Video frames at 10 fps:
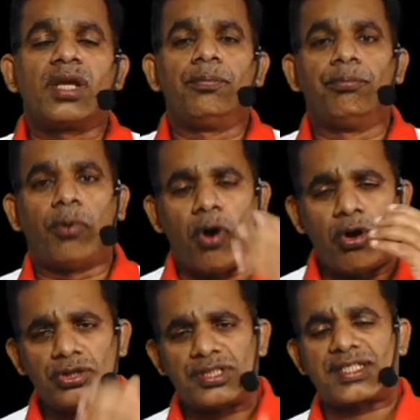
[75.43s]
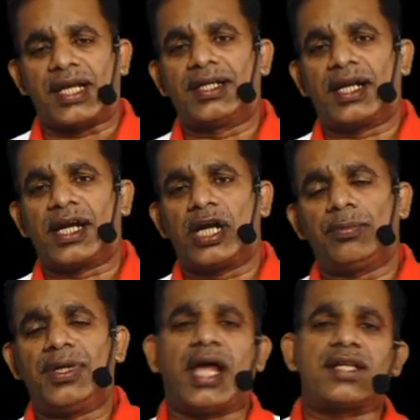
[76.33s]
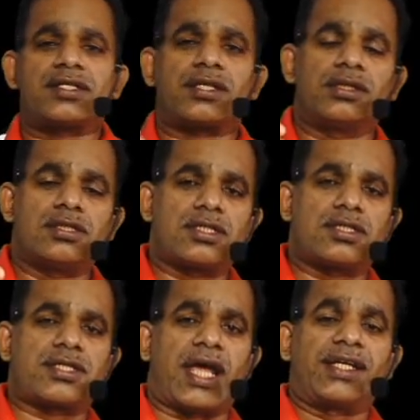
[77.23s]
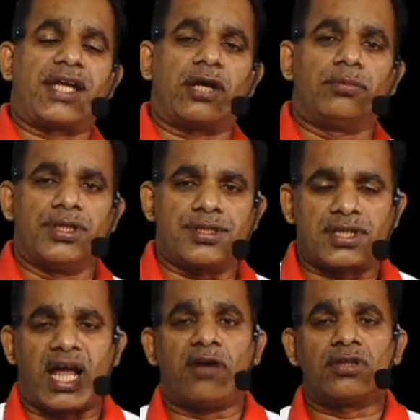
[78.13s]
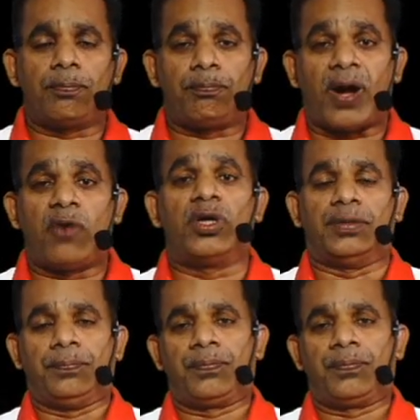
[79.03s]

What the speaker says: both central government and state governments have the power